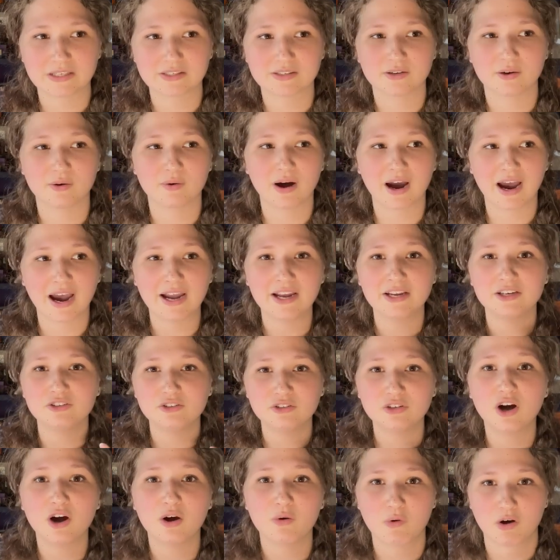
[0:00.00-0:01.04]
So I
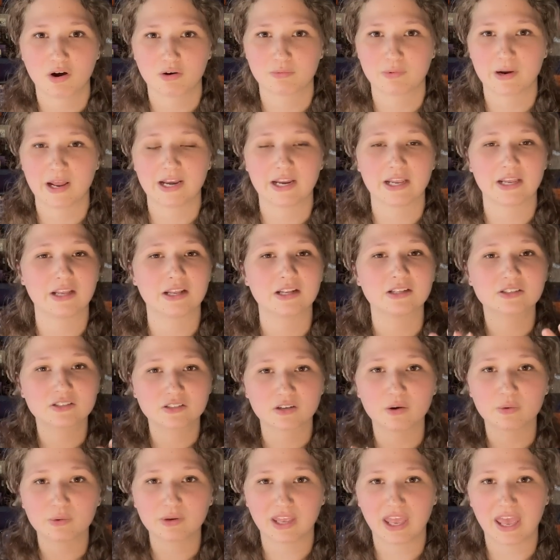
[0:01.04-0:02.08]
know already, it's
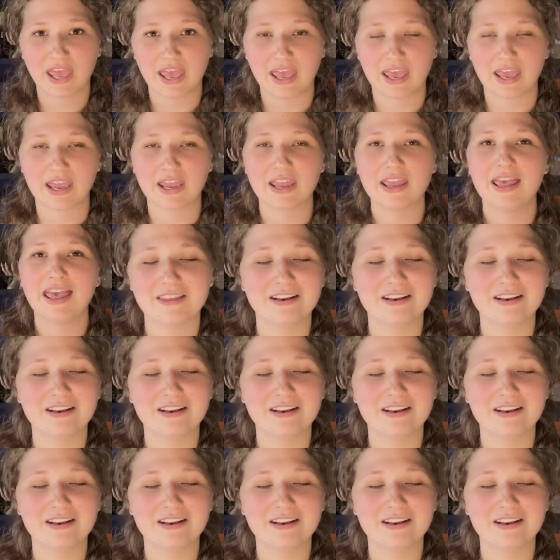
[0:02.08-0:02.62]
okay.